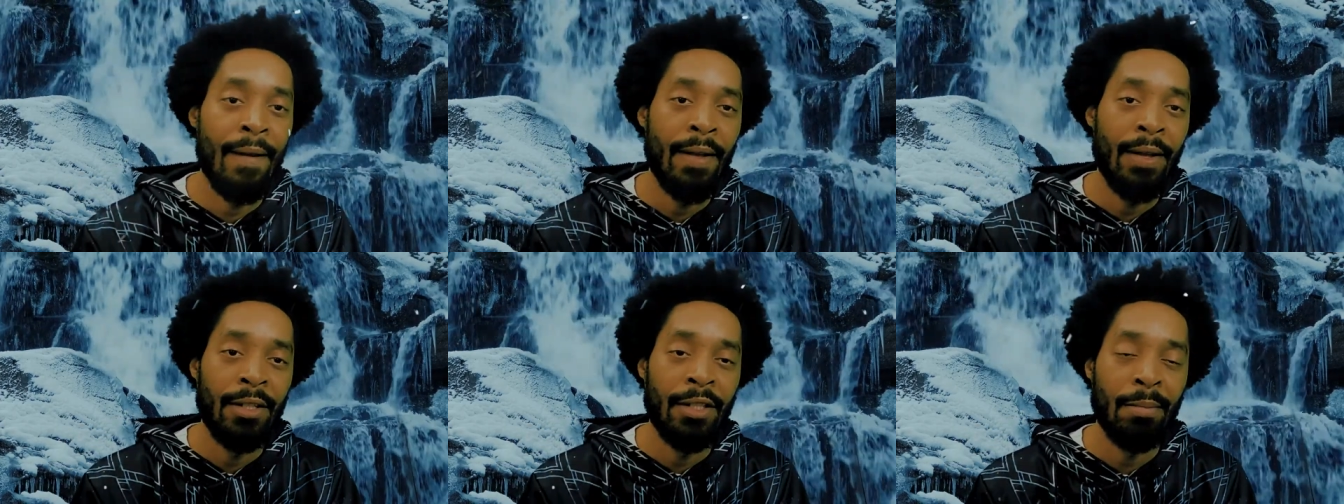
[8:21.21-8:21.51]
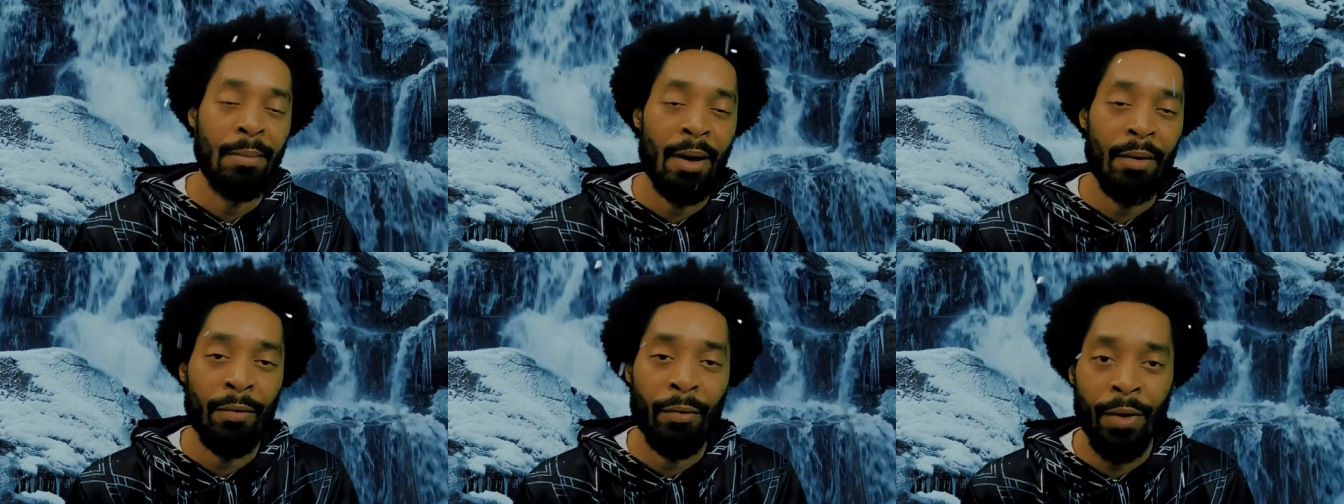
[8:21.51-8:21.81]
So
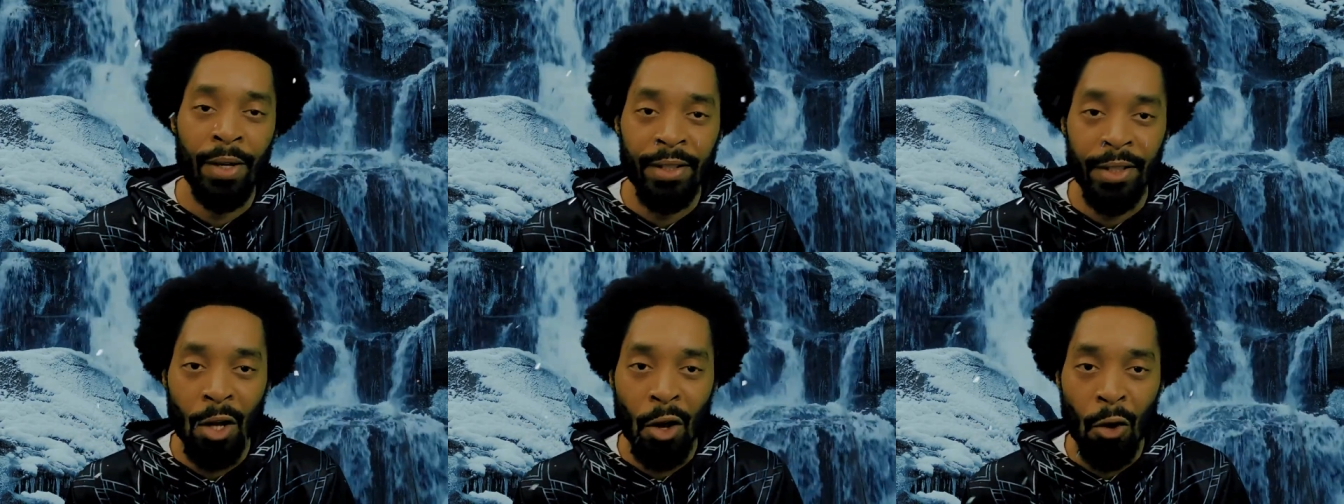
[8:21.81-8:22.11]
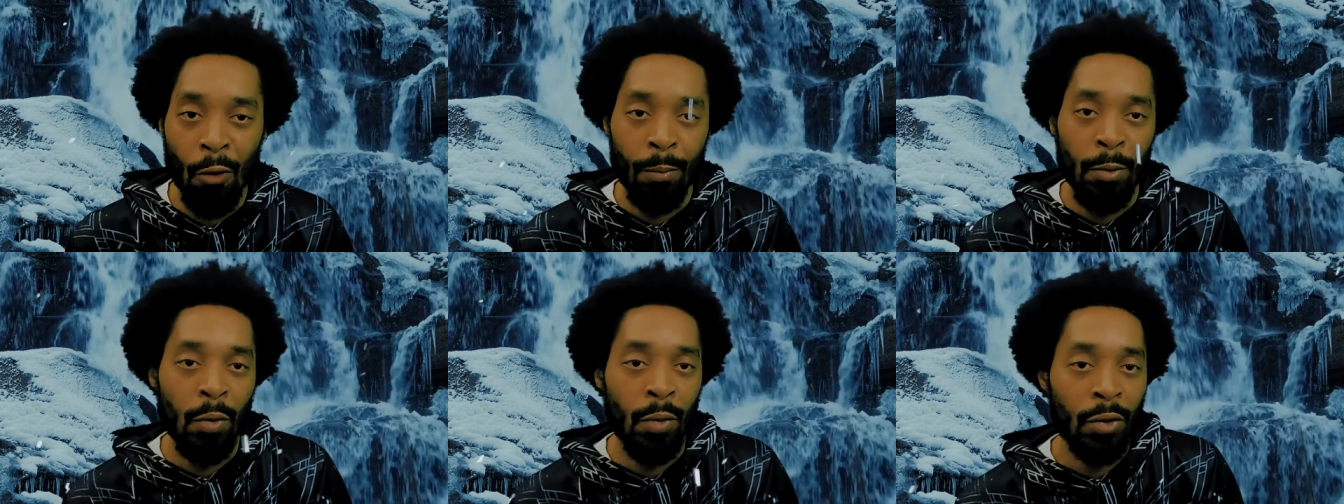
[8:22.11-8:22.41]
my friends, I
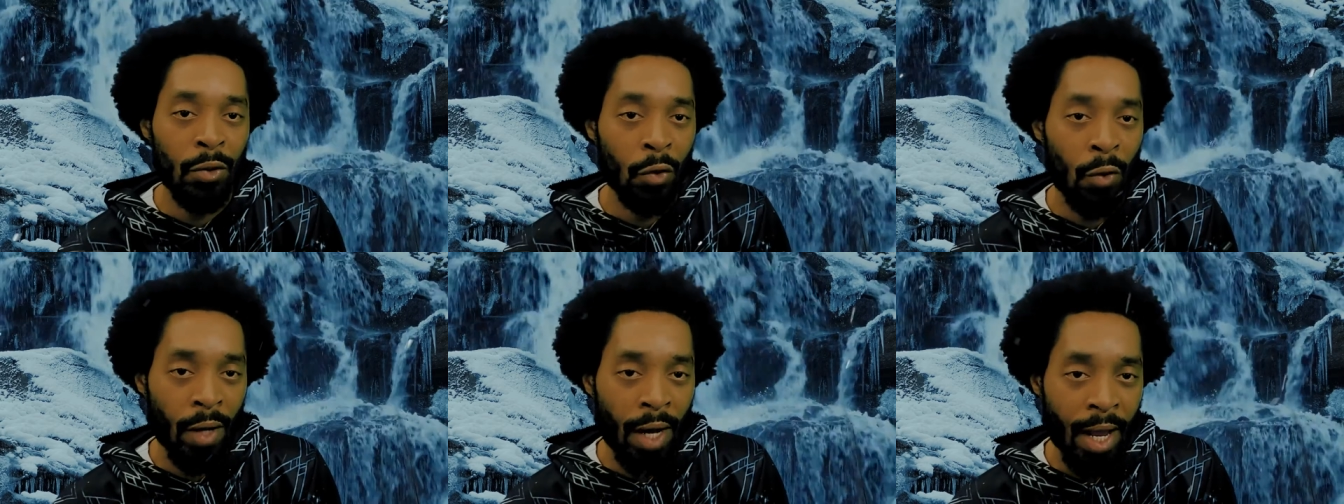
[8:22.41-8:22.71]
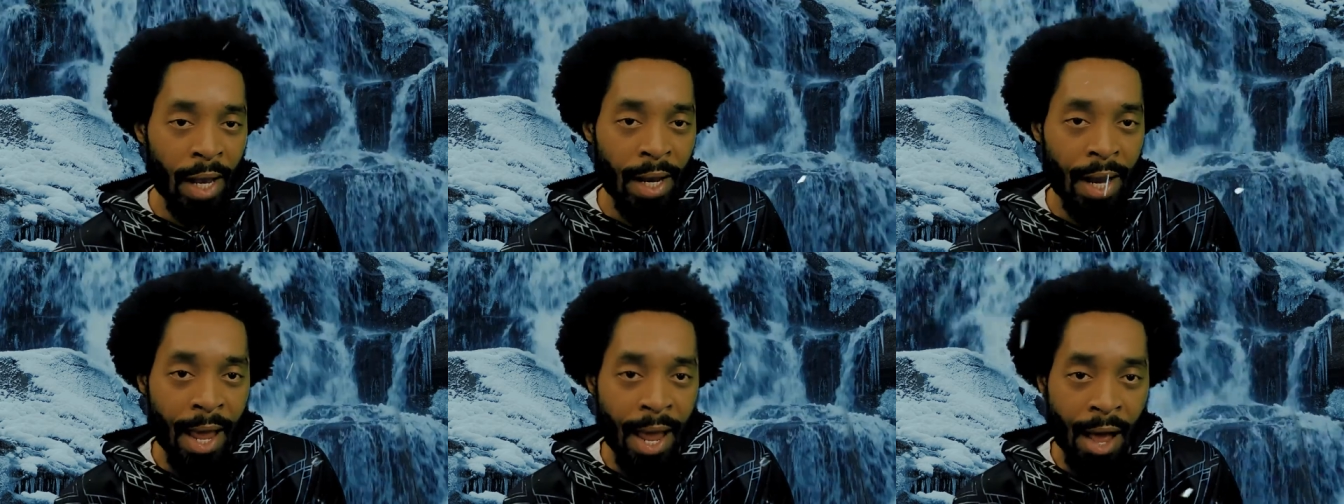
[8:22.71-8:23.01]
hope you enjoy
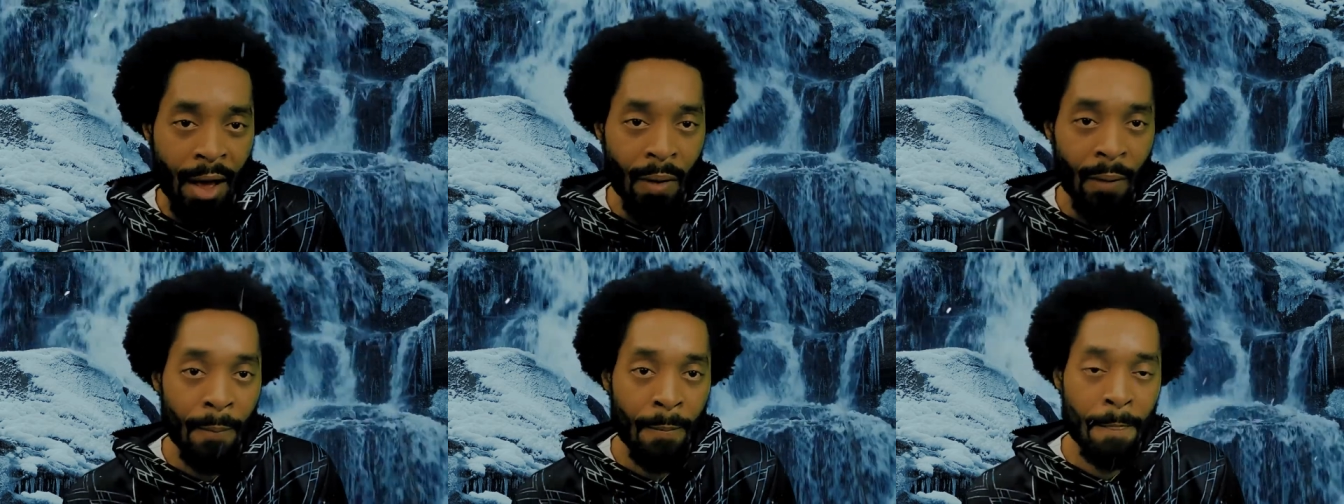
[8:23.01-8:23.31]
that now.